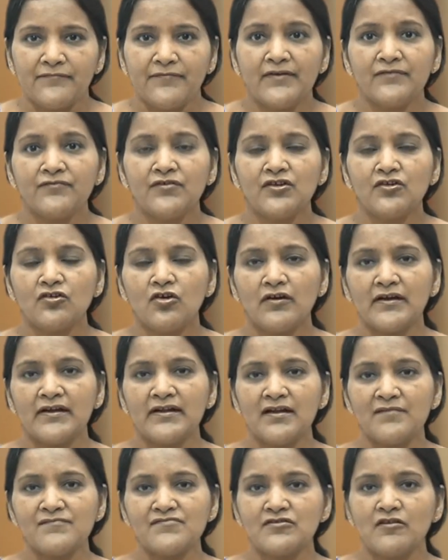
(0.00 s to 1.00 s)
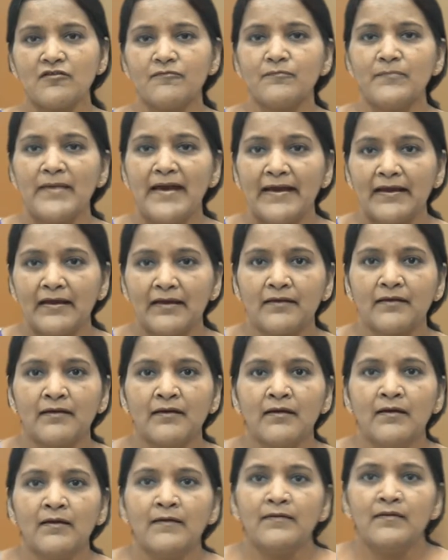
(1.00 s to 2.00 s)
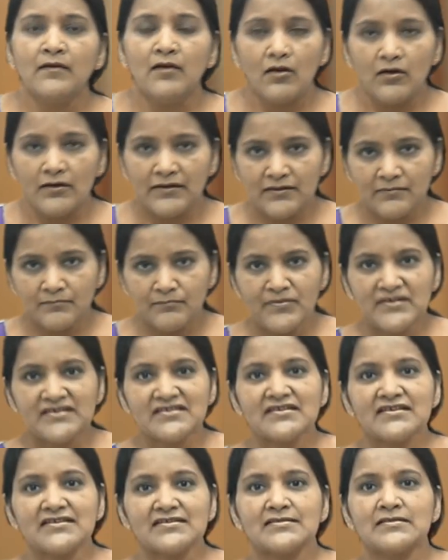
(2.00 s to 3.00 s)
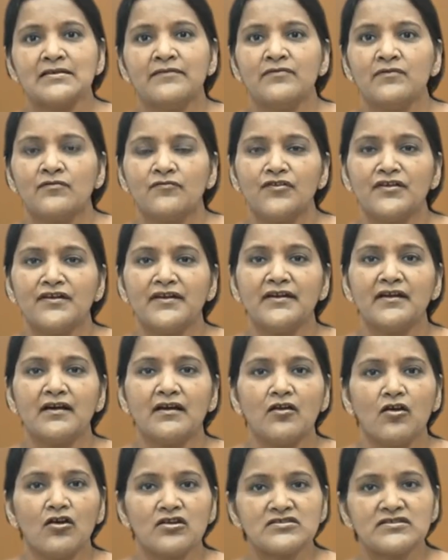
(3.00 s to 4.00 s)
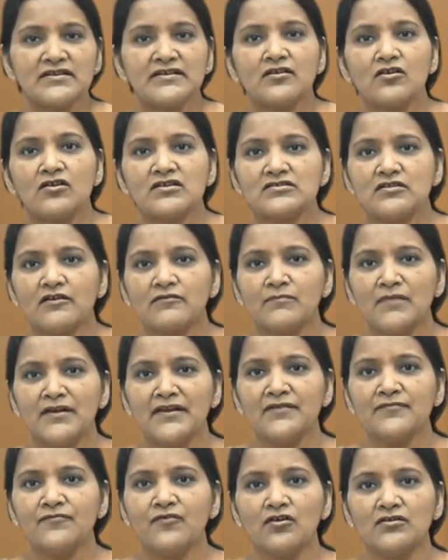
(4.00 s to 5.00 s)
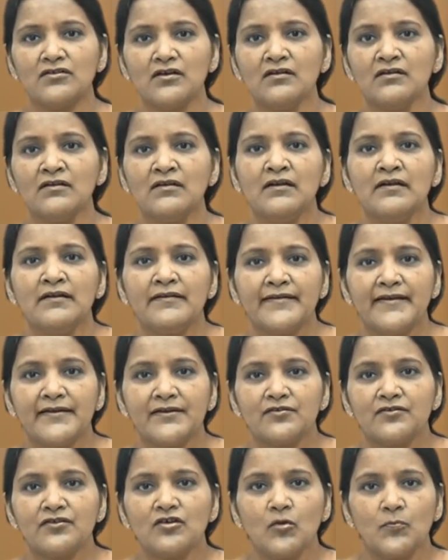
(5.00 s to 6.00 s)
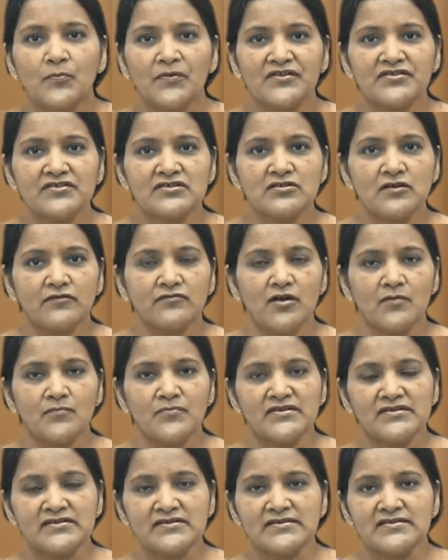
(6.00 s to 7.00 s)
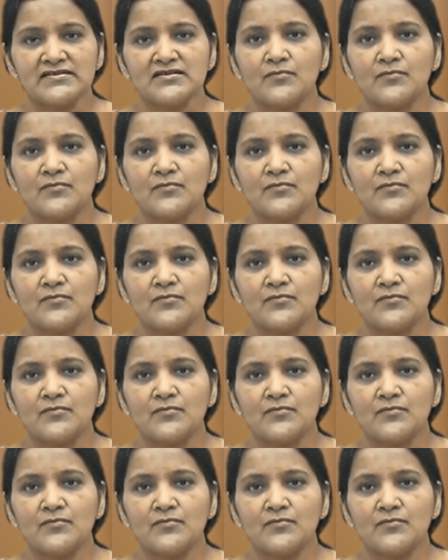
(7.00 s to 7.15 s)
When we talk in terms of bank, in business, we need a lots and lots of money for the day-to-day operations of the business.